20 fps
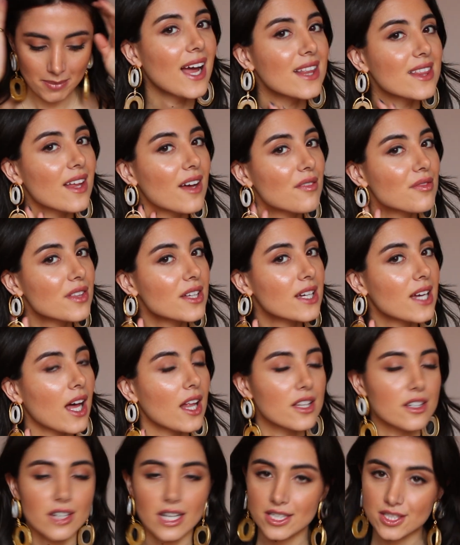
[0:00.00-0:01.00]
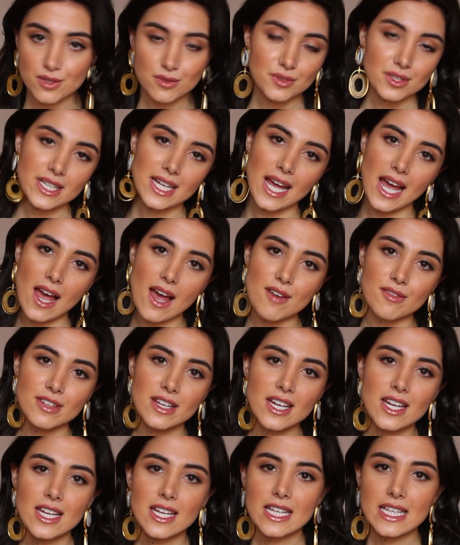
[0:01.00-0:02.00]
I love the color. I don't really have
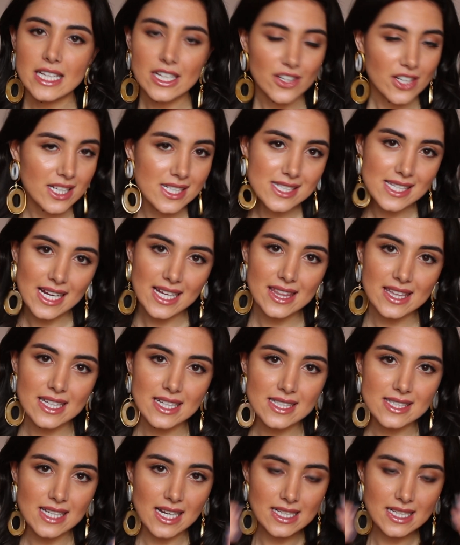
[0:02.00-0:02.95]
earrings like this.